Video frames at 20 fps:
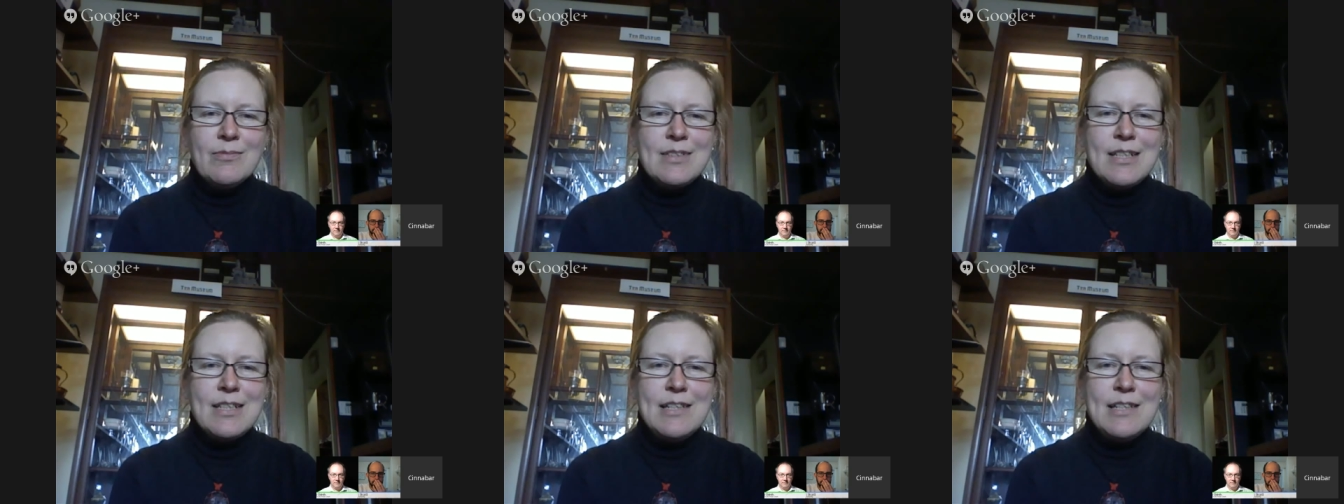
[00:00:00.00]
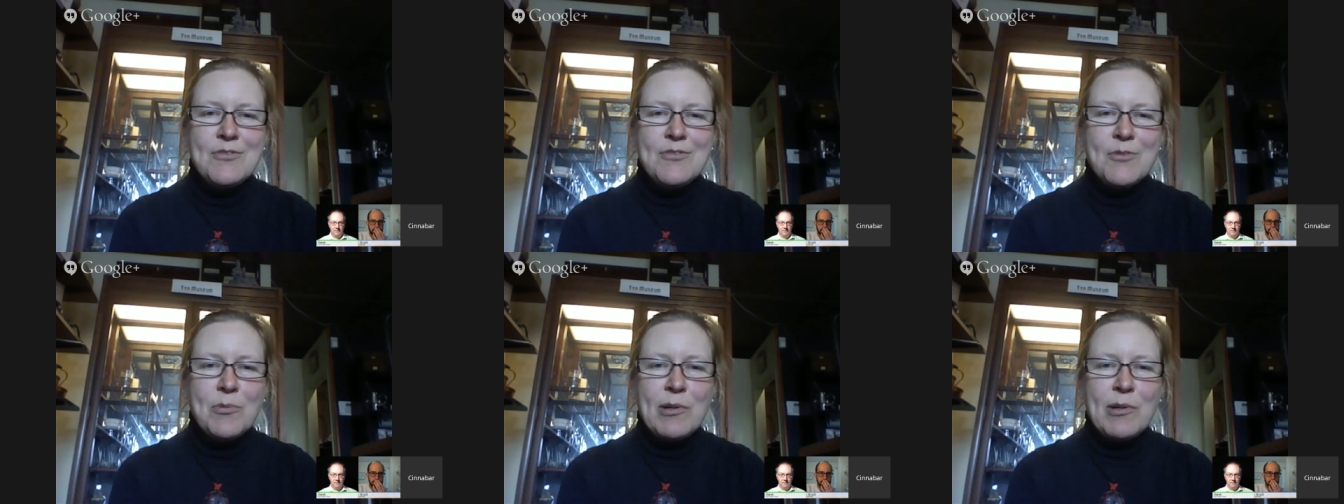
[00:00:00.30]

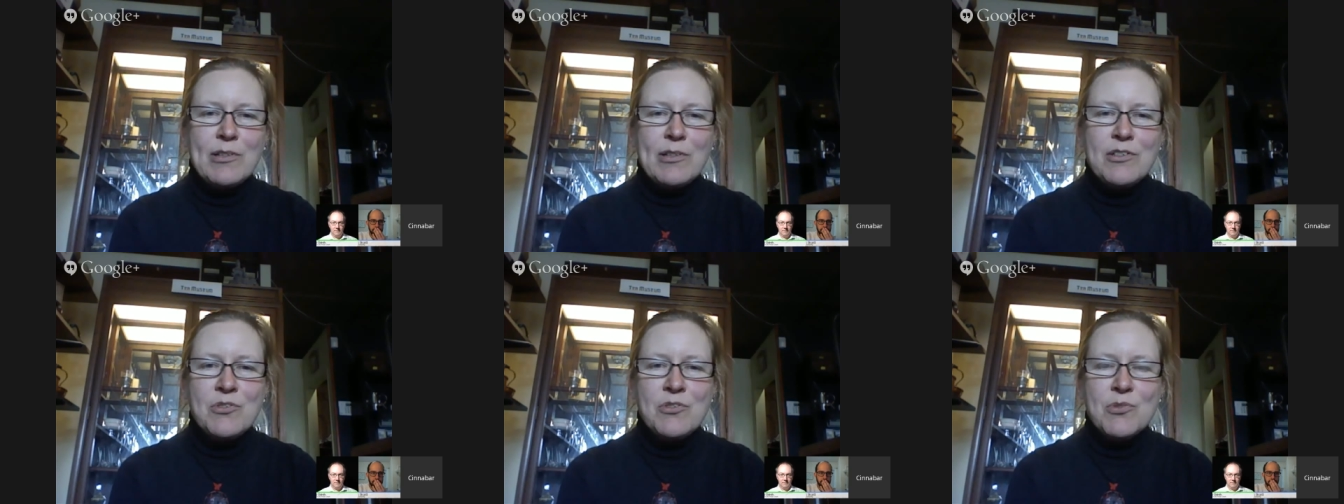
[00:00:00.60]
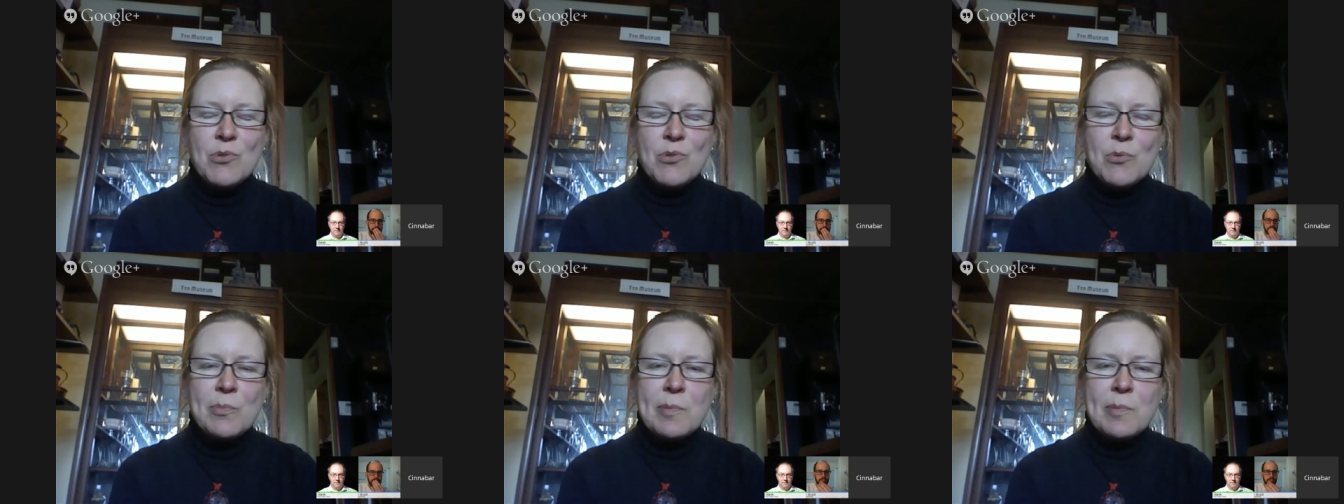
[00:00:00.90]
teas from
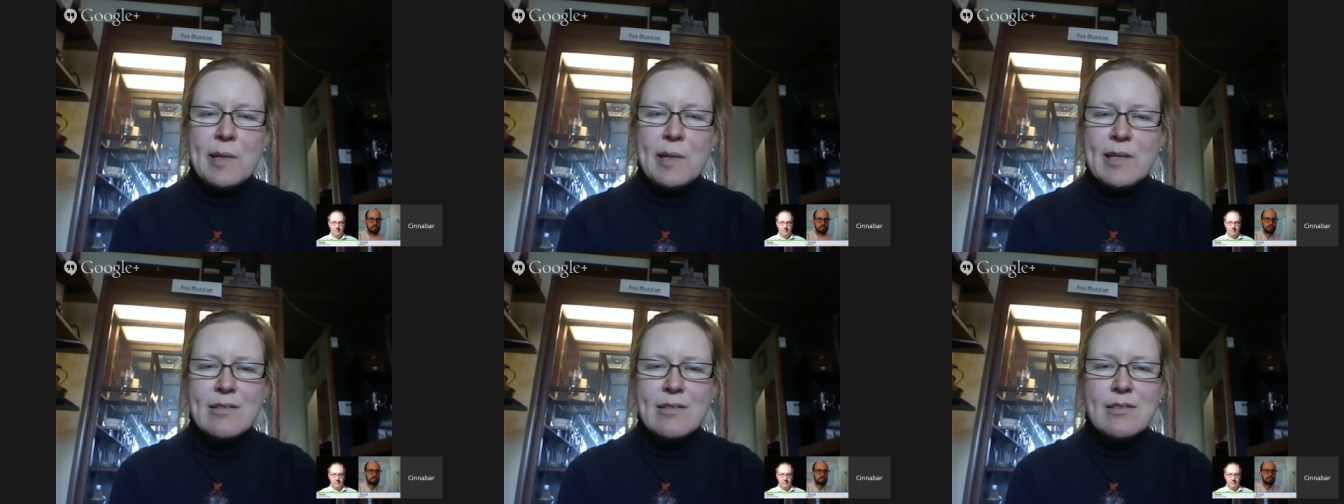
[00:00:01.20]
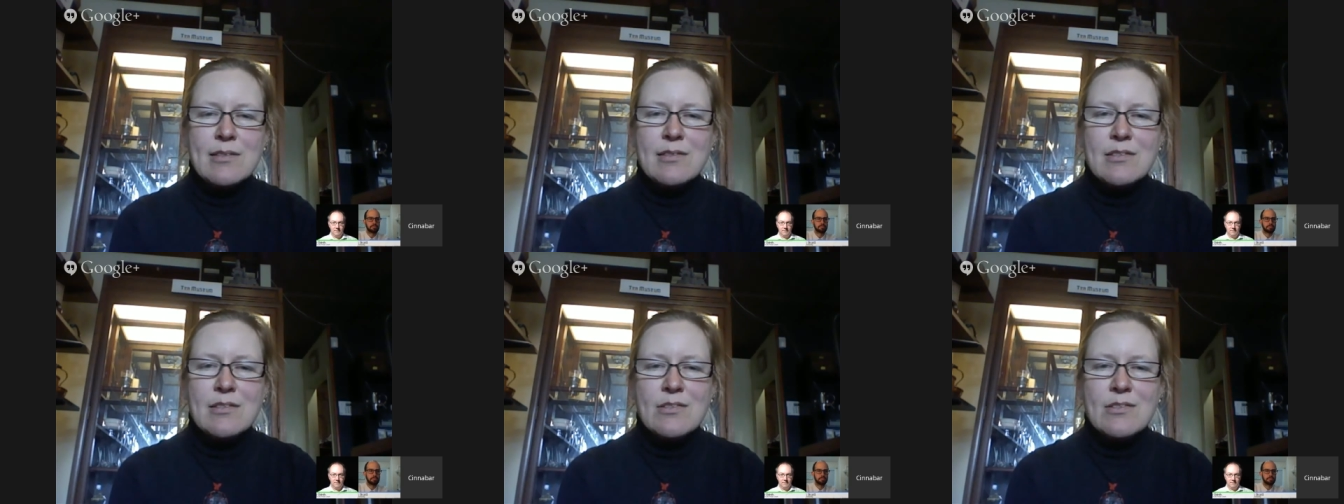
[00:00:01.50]
unusual
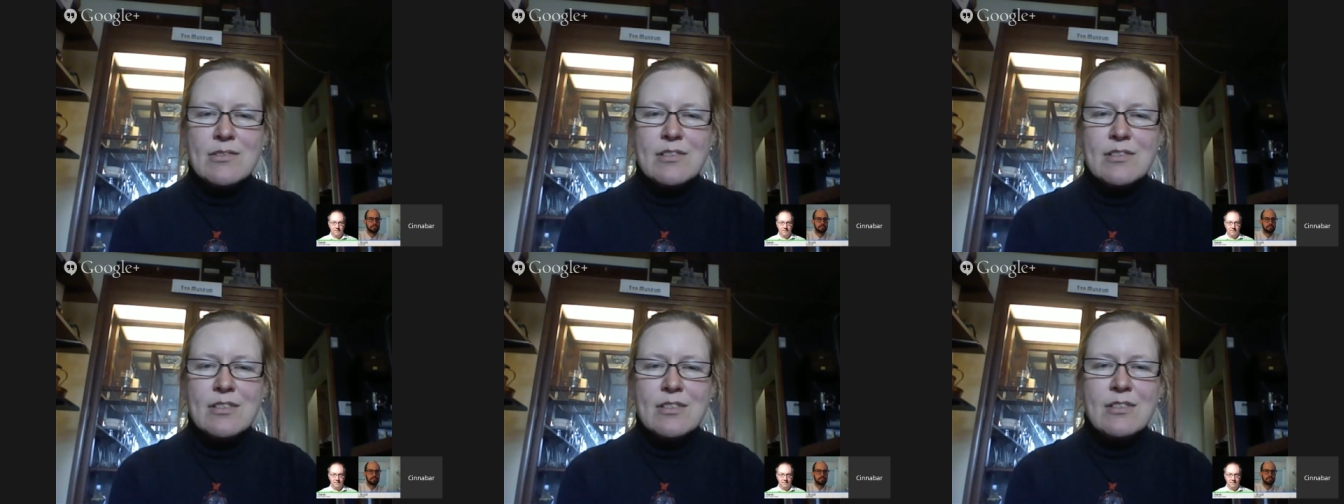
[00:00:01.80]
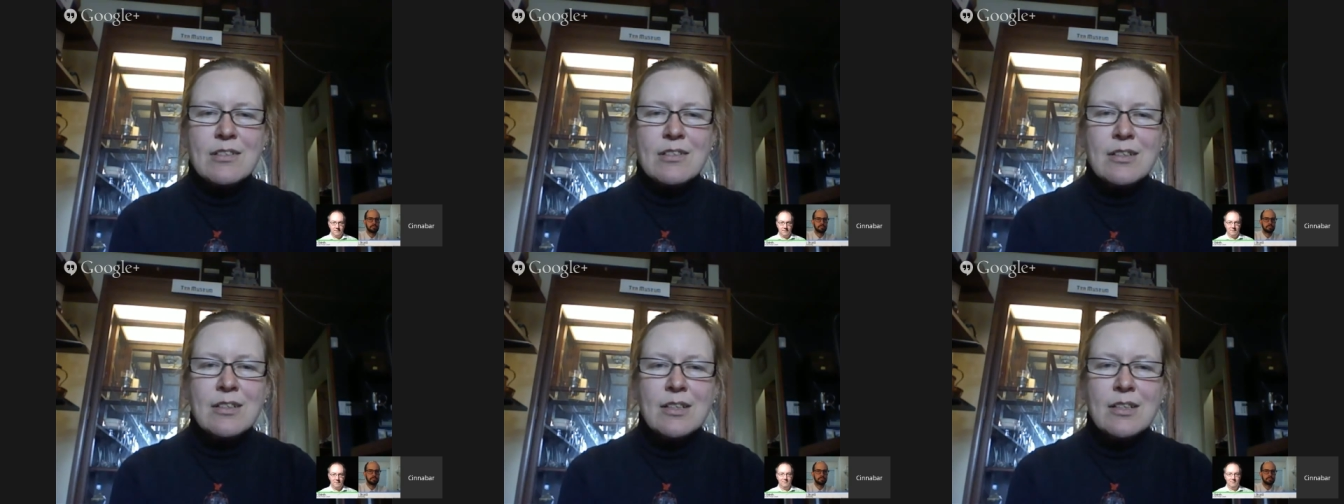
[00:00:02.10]
places, just to